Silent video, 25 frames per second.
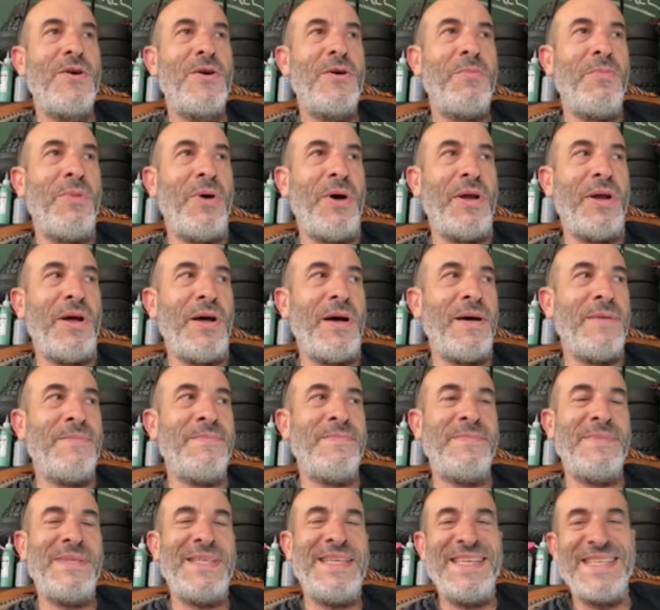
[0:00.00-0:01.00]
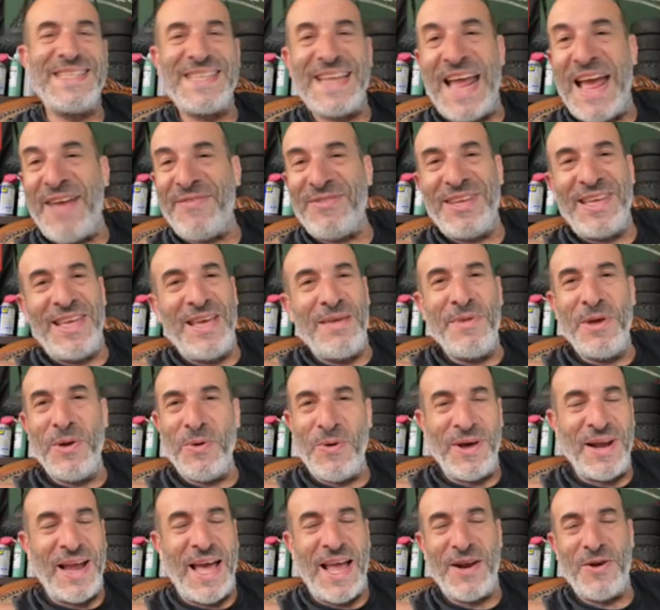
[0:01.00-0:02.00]
But he's gonna have to give me
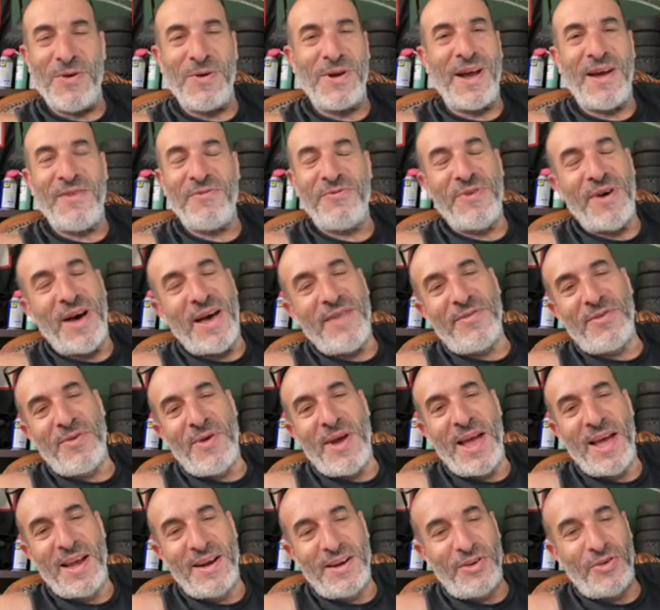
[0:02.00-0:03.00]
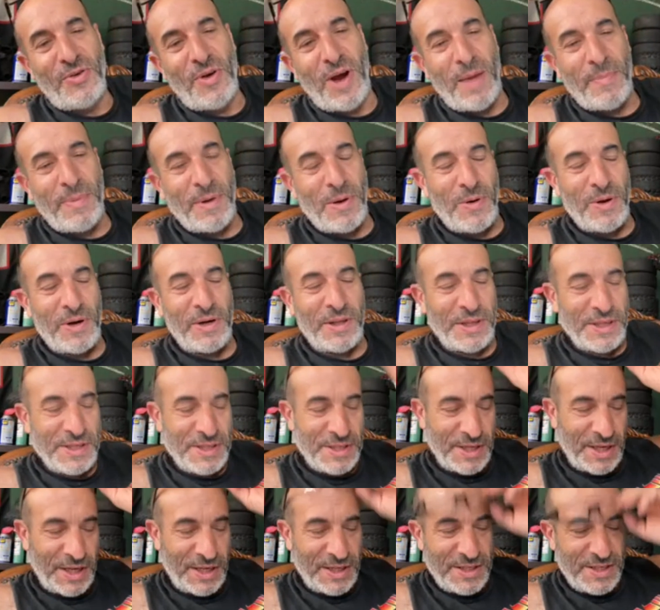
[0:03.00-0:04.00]
one. I don't got $5,000 to drop on one of these
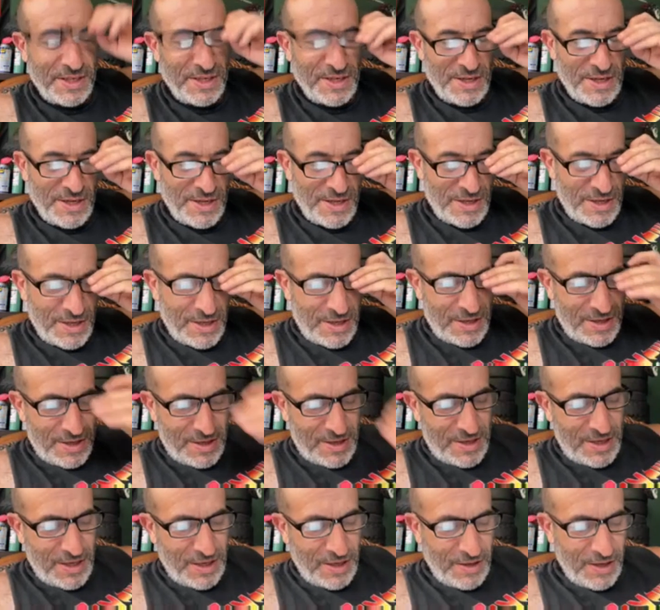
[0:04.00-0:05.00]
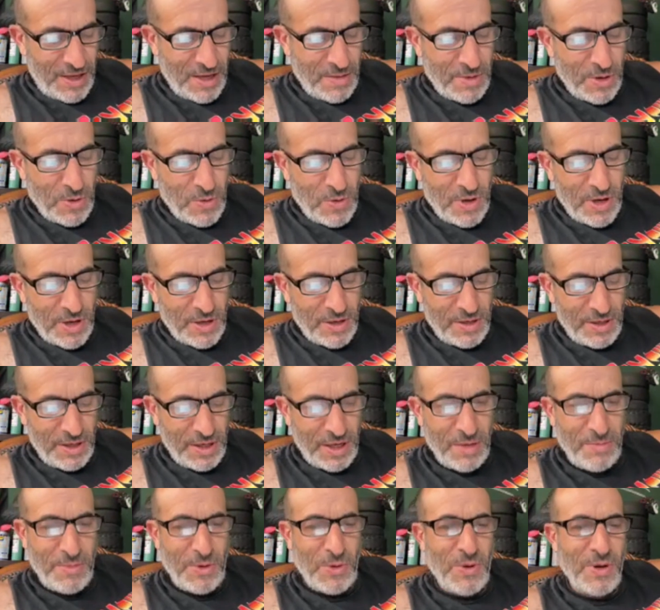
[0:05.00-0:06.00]
things. Give me one.
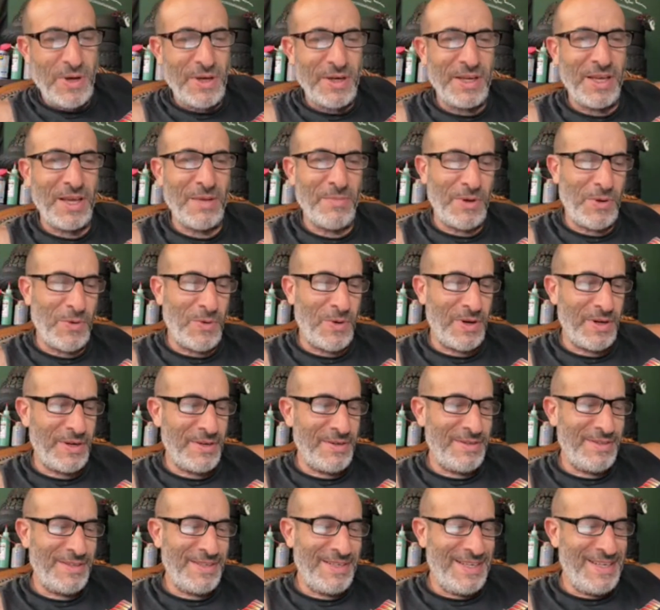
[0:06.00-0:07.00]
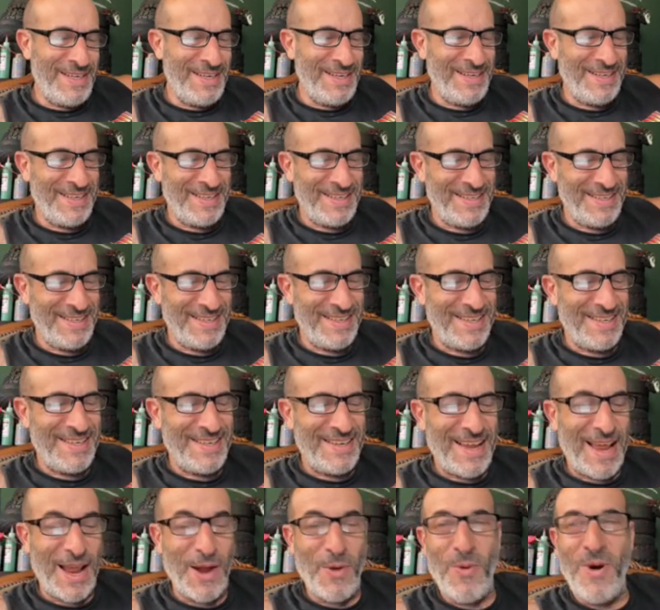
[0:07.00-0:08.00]
Give me one. Give me one.
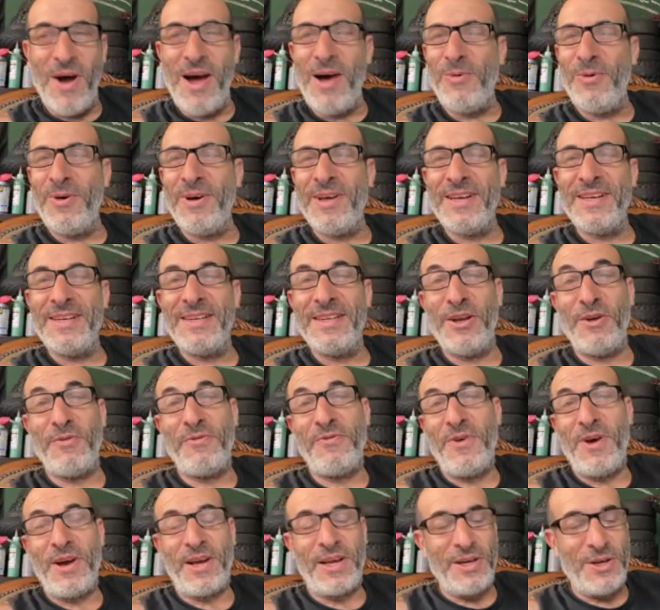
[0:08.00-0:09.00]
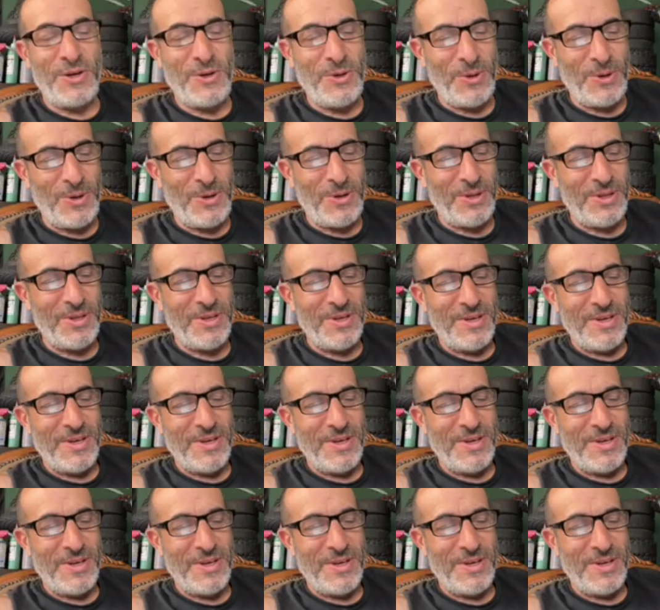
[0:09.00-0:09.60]
I want one. They're fucking cool.